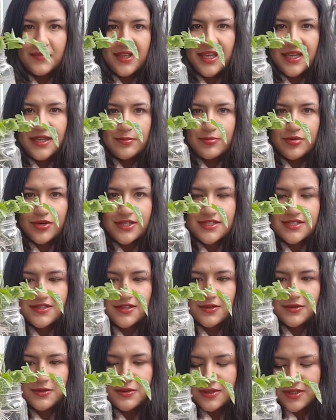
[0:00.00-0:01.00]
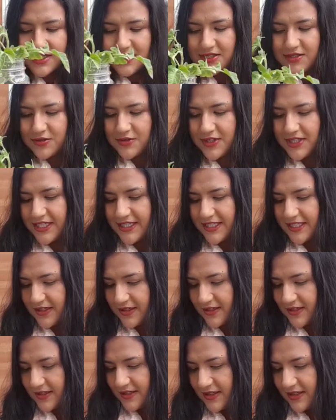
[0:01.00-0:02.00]
hey presto, it's already
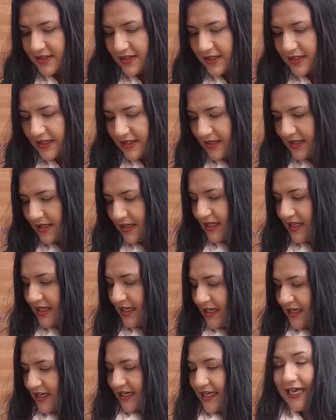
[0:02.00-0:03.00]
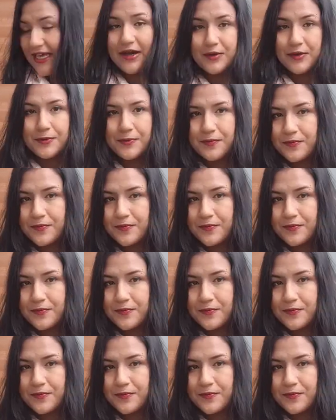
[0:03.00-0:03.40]
done. Now